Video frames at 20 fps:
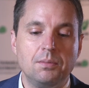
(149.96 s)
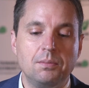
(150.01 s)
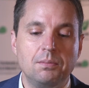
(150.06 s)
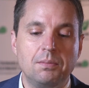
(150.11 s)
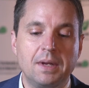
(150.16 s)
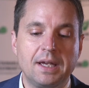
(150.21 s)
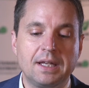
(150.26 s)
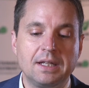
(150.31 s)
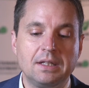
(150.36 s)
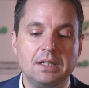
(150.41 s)

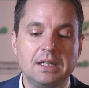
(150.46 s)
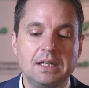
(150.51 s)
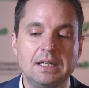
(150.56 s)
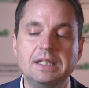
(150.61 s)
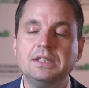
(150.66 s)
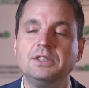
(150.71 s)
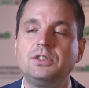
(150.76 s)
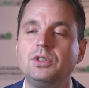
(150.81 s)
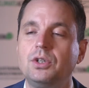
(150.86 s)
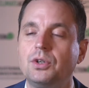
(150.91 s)
make it
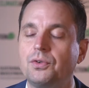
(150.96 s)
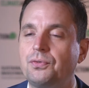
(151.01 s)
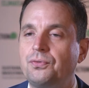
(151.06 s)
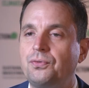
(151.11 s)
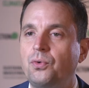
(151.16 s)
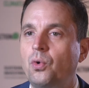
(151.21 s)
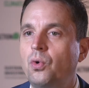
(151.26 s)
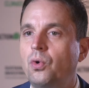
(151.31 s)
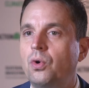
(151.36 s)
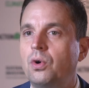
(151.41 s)
easier
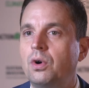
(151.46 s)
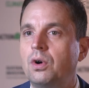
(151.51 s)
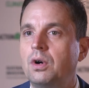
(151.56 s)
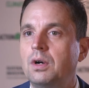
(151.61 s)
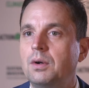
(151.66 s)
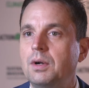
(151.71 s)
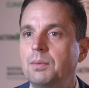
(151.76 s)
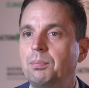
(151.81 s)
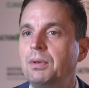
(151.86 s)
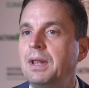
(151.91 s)

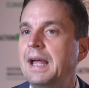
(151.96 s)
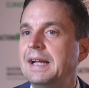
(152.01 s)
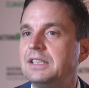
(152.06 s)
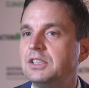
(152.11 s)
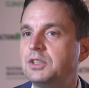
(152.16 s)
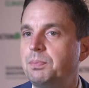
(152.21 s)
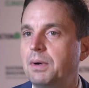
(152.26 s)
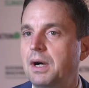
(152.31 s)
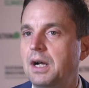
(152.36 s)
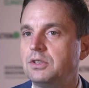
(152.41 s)
for plan
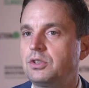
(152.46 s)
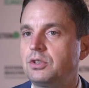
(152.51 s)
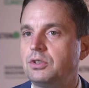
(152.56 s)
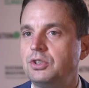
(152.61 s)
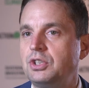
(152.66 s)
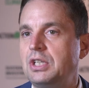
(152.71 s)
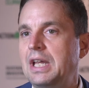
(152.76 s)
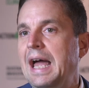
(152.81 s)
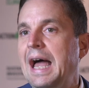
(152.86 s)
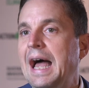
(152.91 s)

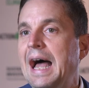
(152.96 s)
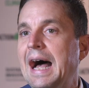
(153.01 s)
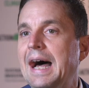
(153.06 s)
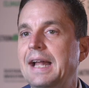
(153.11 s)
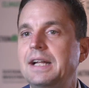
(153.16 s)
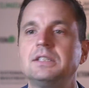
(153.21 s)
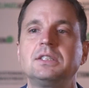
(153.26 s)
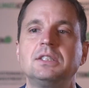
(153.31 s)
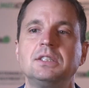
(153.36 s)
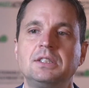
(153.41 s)
sponsors to
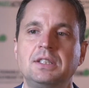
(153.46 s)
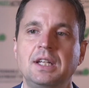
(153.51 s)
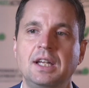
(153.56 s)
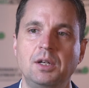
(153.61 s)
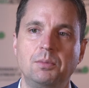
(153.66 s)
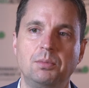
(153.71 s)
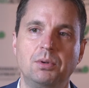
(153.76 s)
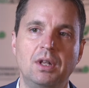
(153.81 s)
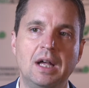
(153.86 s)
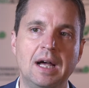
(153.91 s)
add a
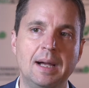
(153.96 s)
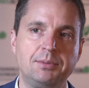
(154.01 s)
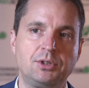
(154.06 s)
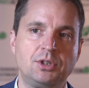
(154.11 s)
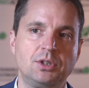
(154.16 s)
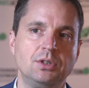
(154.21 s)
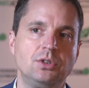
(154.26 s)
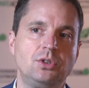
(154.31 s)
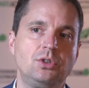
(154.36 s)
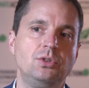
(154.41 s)
sustainable
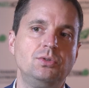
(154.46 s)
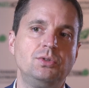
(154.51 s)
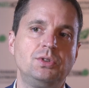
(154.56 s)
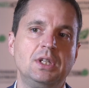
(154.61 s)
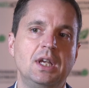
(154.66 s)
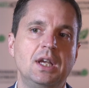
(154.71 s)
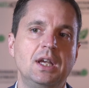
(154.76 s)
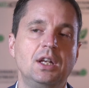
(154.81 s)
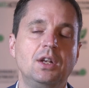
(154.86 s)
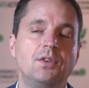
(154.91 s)
option to,
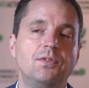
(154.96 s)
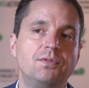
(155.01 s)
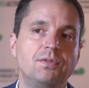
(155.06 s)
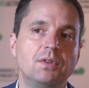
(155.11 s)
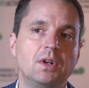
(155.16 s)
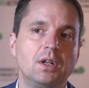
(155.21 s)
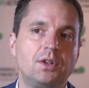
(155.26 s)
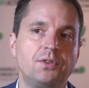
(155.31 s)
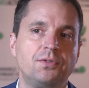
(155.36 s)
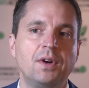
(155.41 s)
say,
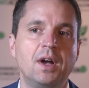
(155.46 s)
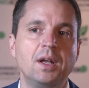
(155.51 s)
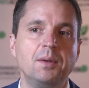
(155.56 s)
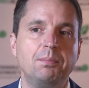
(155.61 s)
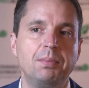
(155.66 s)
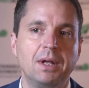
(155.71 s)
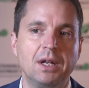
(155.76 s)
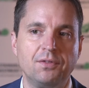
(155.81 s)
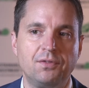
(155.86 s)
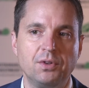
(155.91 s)
a defined
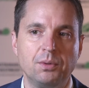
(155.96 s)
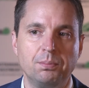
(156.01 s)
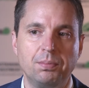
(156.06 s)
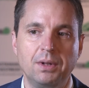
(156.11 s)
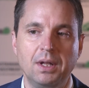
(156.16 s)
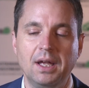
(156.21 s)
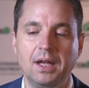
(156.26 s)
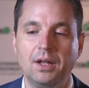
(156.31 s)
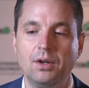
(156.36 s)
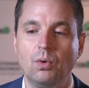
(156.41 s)
benefit
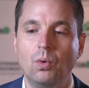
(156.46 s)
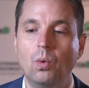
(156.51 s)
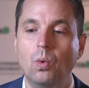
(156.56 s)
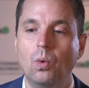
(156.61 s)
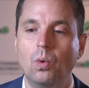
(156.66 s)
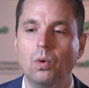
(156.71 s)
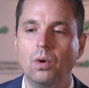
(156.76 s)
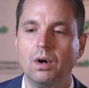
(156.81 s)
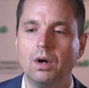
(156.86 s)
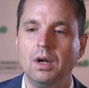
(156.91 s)
plan,
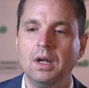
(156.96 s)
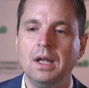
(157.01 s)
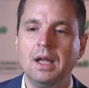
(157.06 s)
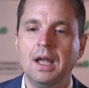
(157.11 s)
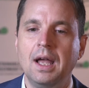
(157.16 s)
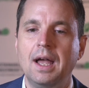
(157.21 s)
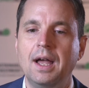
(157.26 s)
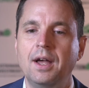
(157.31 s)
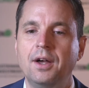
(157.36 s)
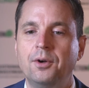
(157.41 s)
or
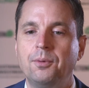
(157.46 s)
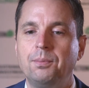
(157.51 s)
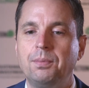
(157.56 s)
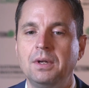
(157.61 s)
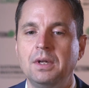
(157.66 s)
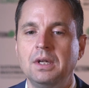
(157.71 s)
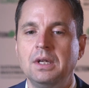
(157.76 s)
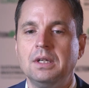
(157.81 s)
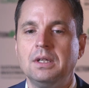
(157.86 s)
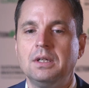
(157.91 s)
help
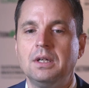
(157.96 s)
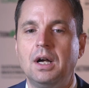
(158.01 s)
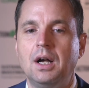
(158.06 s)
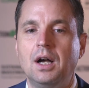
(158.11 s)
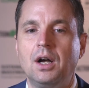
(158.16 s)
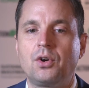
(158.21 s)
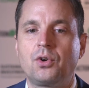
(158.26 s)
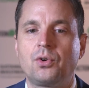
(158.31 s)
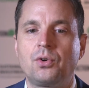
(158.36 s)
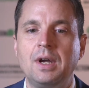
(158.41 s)

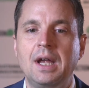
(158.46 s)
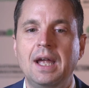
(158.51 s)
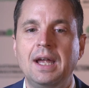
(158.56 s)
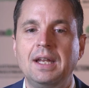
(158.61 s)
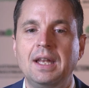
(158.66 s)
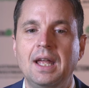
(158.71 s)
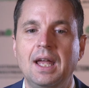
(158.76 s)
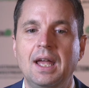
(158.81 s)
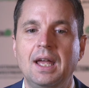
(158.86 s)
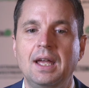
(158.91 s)

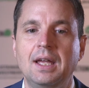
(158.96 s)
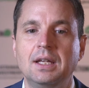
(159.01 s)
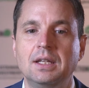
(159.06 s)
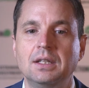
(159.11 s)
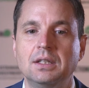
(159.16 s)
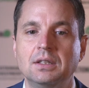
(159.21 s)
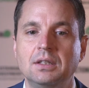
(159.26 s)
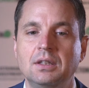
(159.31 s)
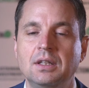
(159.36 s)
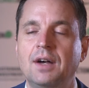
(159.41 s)
create
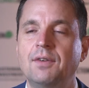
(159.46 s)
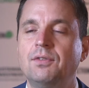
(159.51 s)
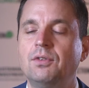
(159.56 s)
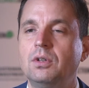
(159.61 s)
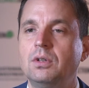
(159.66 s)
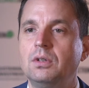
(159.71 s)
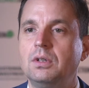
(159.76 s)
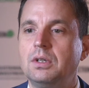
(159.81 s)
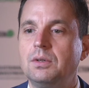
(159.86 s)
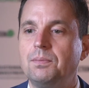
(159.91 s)
a
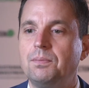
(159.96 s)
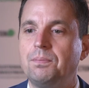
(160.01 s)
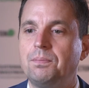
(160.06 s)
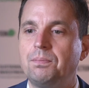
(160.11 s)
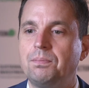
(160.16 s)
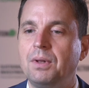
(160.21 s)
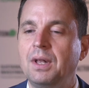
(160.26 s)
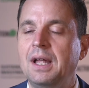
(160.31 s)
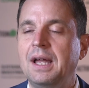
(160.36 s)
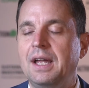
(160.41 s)
level
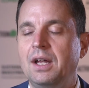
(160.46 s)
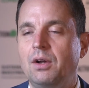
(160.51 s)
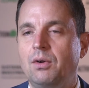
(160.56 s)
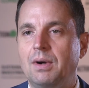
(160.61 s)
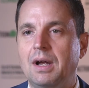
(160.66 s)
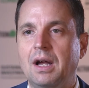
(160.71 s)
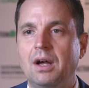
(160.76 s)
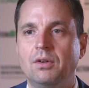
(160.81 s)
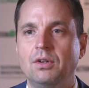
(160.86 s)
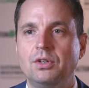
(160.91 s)
playing
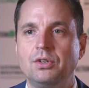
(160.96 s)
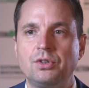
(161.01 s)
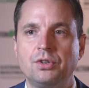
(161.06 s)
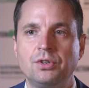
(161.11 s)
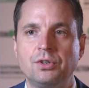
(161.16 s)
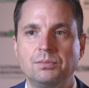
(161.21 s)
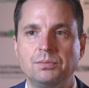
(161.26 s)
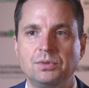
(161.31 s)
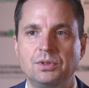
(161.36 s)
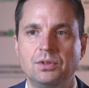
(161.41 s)
ground in
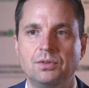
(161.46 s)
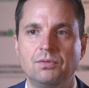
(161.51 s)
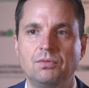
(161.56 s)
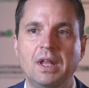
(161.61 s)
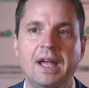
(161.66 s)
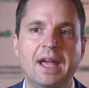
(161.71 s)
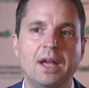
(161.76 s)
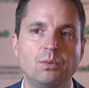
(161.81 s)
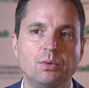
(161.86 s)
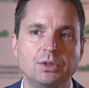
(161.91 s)
terms of
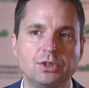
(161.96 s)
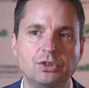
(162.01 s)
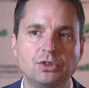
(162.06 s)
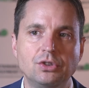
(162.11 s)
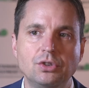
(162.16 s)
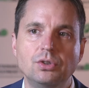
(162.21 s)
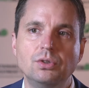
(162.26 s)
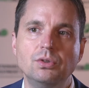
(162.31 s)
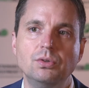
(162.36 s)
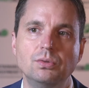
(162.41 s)
language
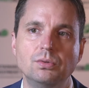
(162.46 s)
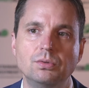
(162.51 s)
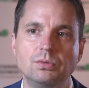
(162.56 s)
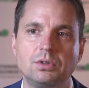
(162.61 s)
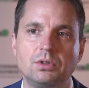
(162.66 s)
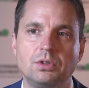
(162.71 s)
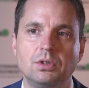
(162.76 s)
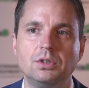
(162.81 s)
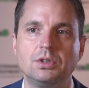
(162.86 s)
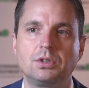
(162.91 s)

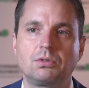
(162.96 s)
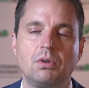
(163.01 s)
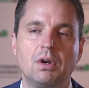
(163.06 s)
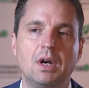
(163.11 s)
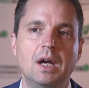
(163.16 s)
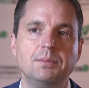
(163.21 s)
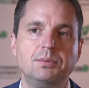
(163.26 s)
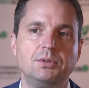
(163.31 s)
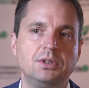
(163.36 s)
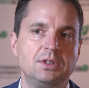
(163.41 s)
used to
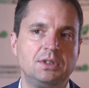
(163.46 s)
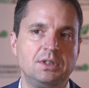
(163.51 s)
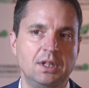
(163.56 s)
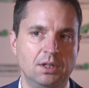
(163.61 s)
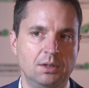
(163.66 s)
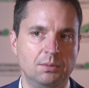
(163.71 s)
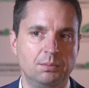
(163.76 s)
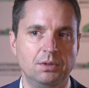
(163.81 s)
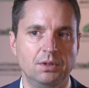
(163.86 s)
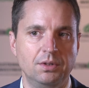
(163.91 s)
describe
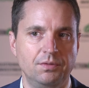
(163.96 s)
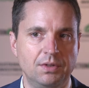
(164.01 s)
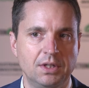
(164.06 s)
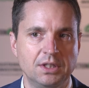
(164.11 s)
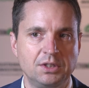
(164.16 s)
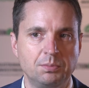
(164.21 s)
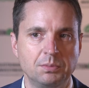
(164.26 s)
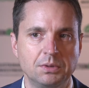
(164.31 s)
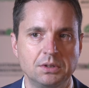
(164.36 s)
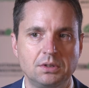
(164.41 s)
sustainable
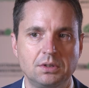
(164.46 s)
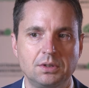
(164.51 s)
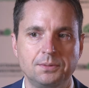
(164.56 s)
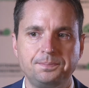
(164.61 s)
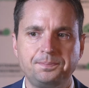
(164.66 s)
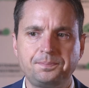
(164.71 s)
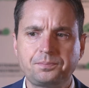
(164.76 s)
investments.